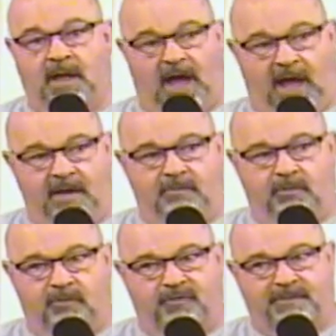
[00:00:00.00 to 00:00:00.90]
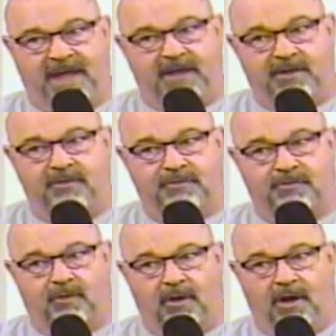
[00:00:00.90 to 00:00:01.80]
I will spank you
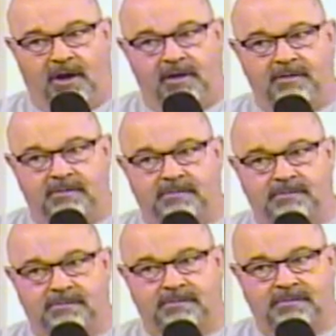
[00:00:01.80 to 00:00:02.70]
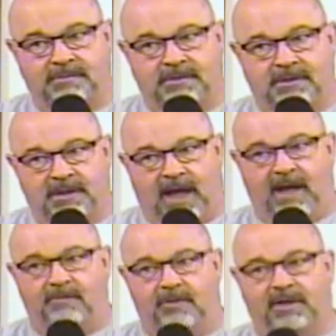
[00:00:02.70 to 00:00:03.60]
so hard,
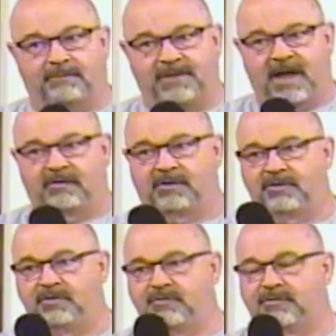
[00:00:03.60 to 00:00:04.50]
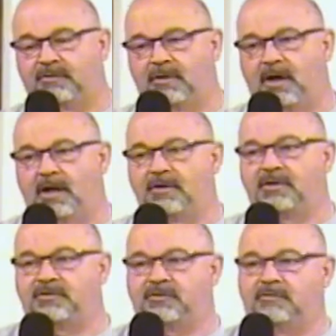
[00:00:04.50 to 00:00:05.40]
I will come down on you so hard
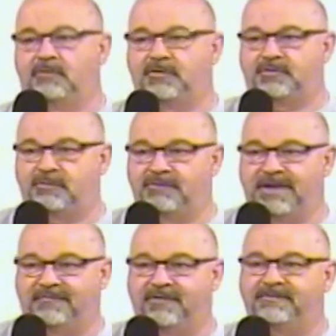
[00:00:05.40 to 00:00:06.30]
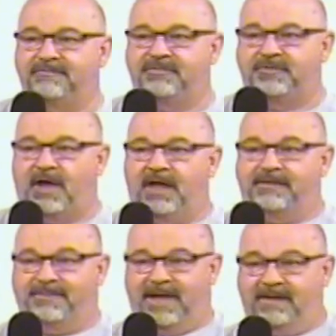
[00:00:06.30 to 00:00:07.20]
that you'll wish you never even thought
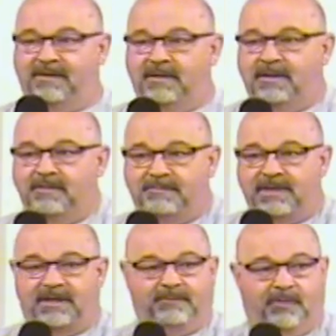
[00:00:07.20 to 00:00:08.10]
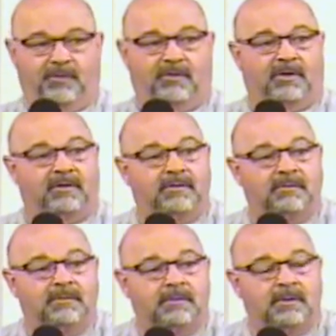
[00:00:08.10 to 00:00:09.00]
about being born.
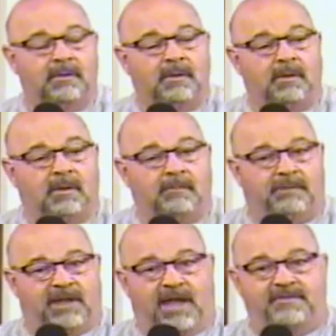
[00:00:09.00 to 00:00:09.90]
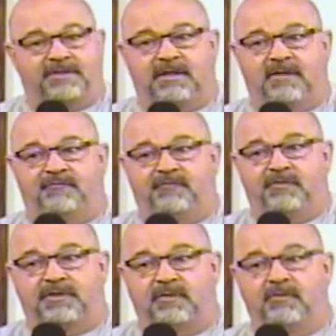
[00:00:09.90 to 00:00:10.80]
But I said,
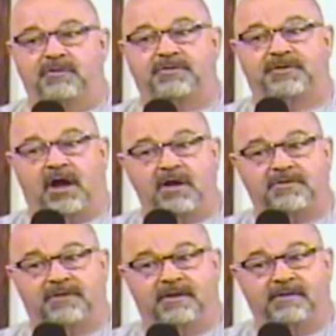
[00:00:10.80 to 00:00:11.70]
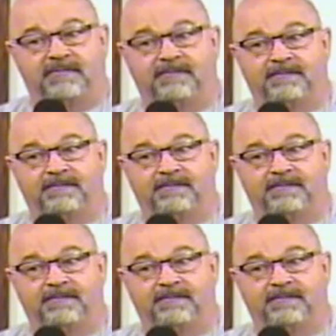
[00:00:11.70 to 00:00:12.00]
if someone starts it,